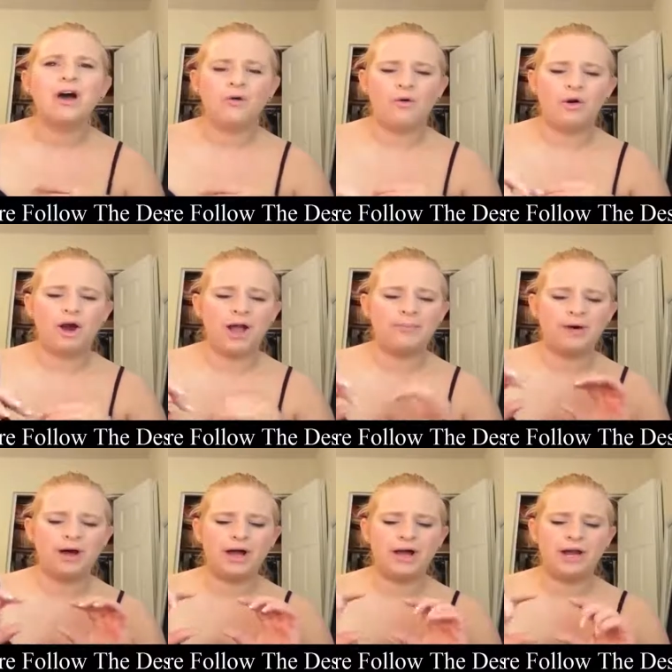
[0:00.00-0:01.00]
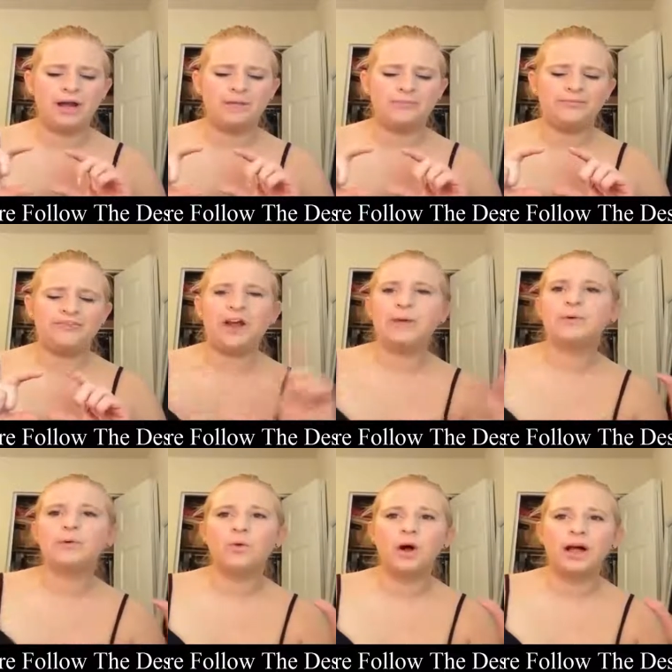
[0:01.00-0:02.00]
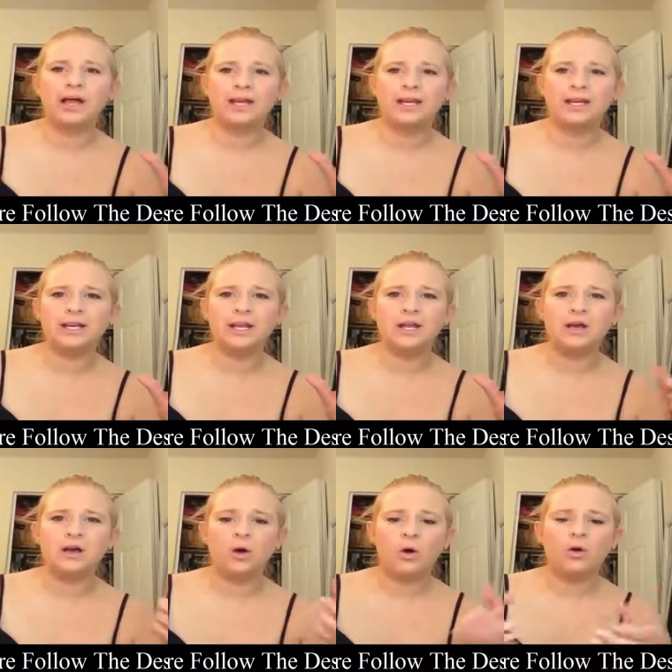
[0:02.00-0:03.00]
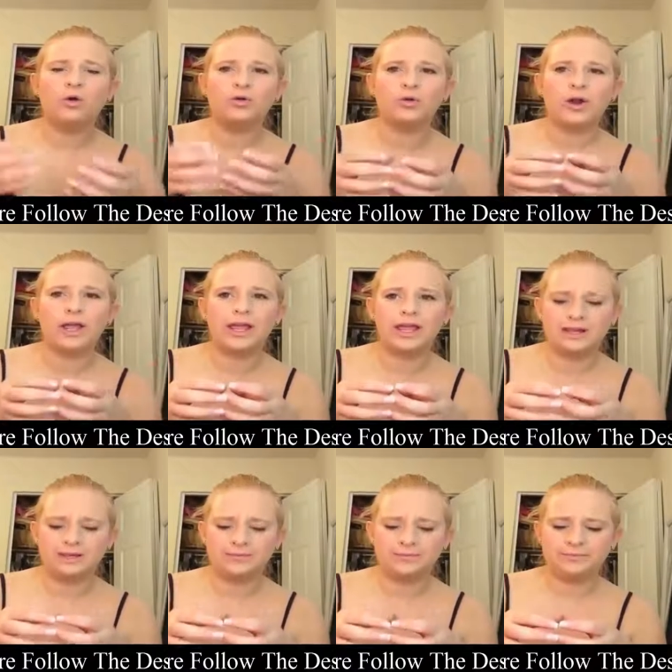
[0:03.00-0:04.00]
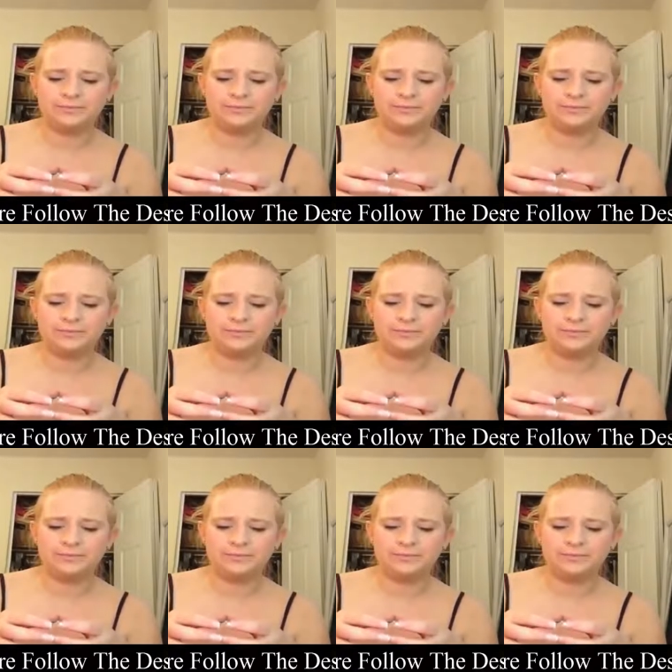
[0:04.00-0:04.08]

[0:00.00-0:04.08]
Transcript: or I bought um, Fiber One whole grain